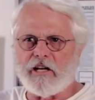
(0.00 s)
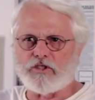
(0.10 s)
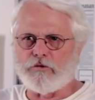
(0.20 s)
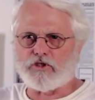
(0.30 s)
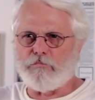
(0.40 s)

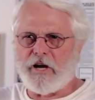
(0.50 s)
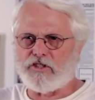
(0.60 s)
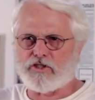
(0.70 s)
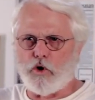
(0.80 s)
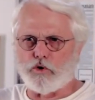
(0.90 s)
It's just
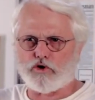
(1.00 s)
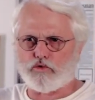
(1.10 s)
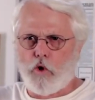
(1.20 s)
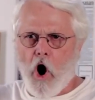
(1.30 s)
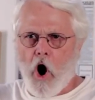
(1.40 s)
made so
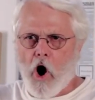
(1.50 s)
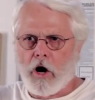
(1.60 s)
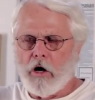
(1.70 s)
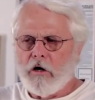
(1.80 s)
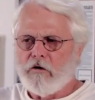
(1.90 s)
strong
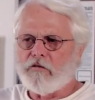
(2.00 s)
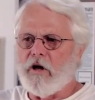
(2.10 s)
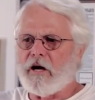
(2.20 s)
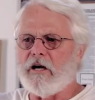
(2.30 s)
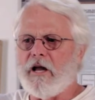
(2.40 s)
for
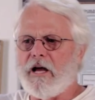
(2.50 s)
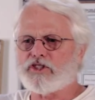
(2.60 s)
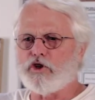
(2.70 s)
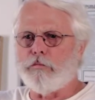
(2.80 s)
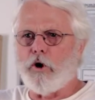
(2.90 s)
like a
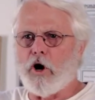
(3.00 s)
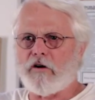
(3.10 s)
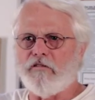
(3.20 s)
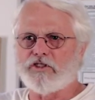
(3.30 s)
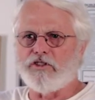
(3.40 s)
national
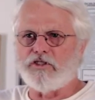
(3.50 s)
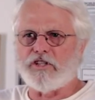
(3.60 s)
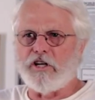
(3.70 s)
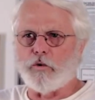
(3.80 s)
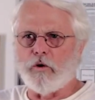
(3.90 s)
park visitor
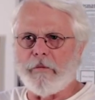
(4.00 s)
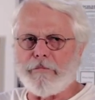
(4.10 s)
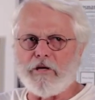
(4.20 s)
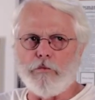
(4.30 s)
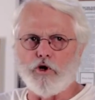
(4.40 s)
center where
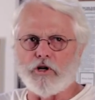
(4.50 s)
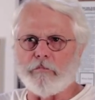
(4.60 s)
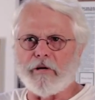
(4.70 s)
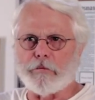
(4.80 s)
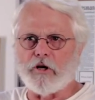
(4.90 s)
maybe 1
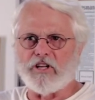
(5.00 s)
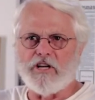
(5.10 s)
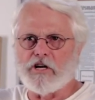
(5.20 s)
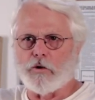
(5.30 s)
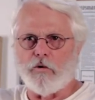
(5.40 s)
million people a
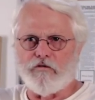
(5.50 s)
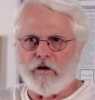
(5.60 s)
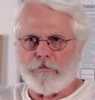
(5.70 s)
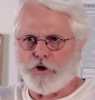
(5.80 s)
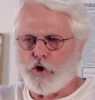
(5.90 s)
year will
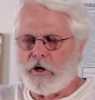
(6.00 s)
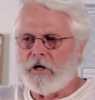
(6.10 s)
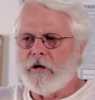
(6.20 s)
flip through it.